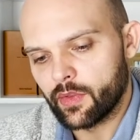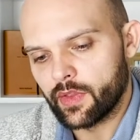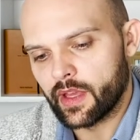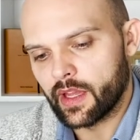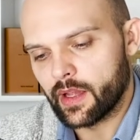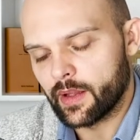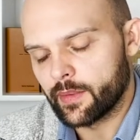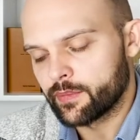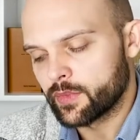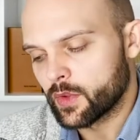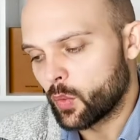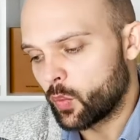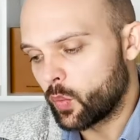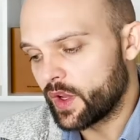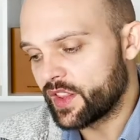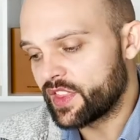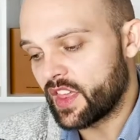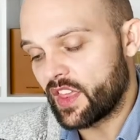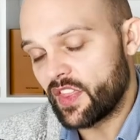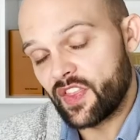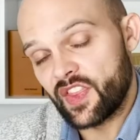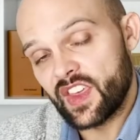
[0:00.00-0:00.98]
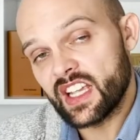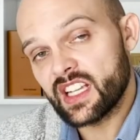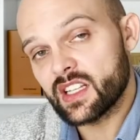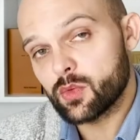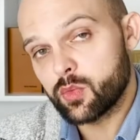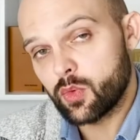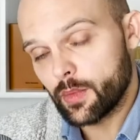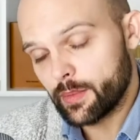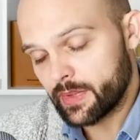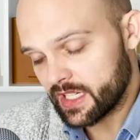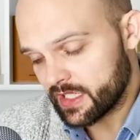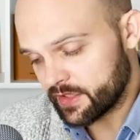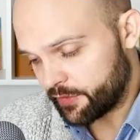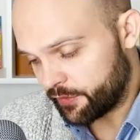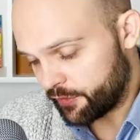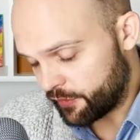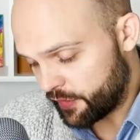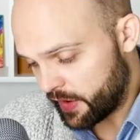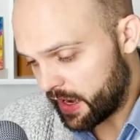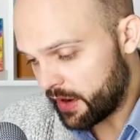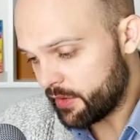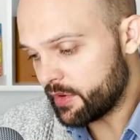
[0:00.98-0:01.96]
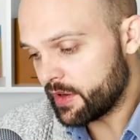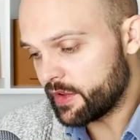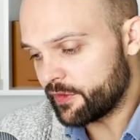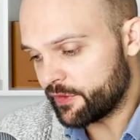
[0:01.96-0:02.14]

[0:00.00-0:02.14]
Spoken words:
there with this woman is very,